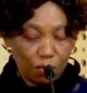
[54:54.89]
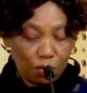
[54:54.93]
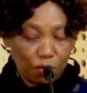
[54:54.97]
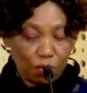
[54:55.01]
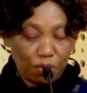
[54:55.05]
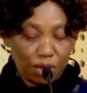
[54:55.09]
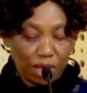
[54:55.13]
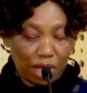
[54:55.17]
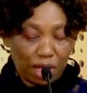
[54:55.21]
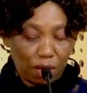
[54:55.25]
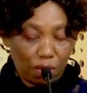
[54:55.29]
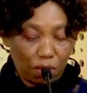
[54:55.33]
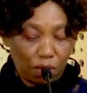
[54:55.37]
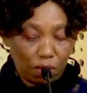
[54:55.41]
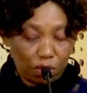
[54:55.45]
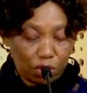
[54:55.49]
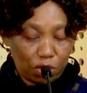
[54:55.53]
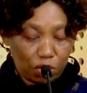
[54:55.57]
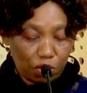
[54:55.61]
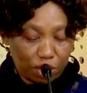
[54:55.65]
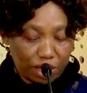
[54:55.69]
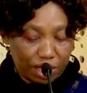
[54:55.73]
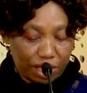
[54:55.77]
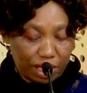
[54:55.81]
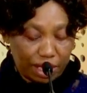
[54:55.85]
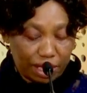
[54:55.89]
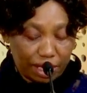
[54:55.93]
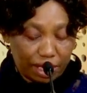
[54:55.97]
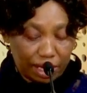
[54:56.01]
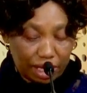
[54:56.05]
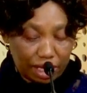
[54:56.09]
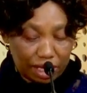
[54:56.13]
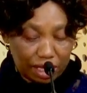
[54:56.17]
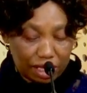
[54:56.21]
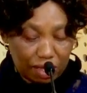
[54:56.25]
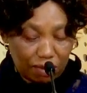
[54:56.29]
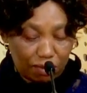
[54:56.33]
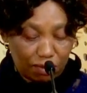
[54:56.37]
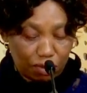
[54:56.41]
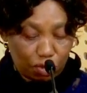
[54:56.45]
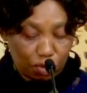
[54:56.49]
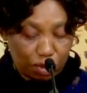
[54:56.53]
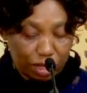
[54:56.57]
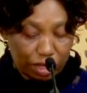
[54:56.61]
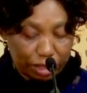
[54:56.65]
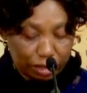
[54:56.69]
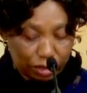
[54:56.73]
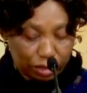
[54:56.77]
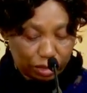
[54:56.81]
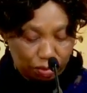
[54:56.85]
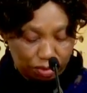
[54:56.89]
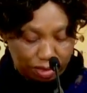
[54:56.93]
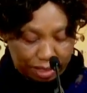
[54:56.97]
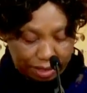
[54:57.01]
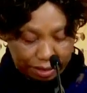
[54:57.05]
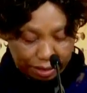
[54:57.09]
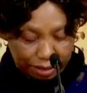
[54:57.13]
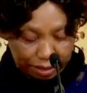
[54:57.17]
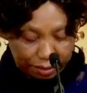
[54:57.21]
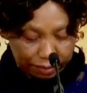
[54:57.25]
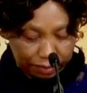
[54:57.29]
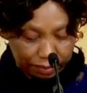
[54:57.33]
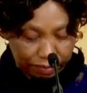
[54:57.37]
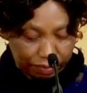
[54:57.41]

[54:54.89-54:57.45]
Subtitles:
we are also gearing ourselves to get to that.